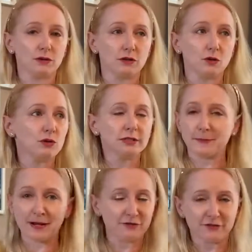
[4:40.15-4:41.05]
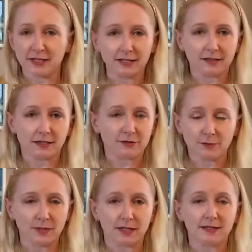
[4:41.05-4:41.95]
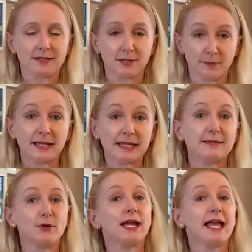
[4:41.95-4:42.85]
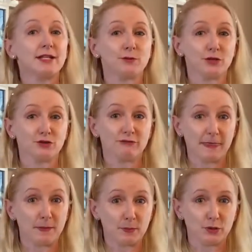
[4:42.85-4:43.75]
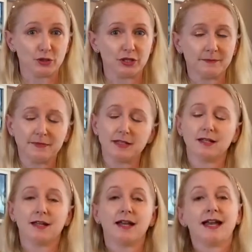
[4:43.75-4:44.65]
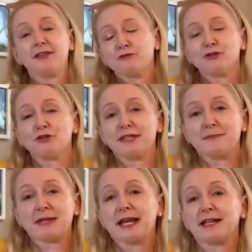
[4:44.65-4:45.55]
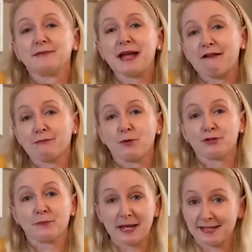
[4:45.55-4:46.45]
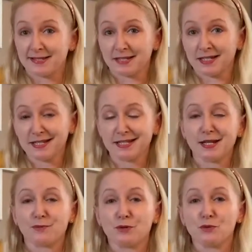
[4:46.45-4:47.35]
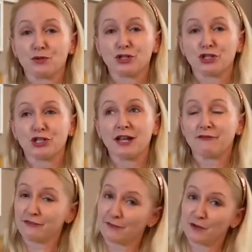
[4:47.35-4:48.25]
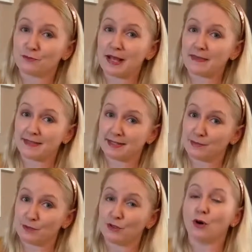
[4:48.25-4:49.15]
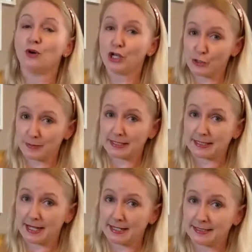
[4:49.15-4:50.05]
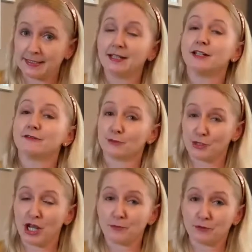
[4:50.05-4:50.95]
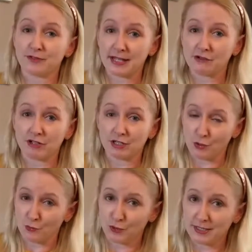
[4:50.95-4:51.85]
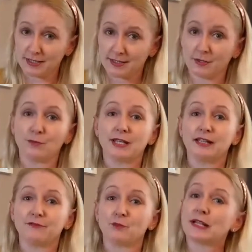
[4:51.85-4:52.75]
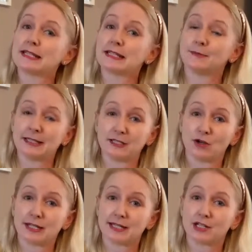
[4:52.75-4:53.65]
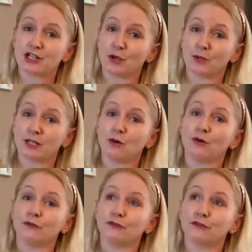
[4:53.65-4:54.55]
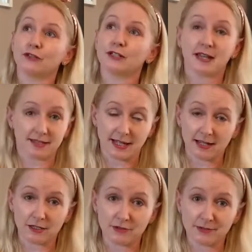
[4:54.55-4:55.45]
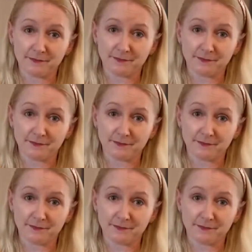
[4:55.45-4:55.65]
all the paraphernalia that goes with it to be in my head when I read the book. Heather and I then became Harry Potter besties, and we watched every film at the cinema on opening day, from Chamber of Secrets onwards. We even went to the midnight showing of Deathly Hallows.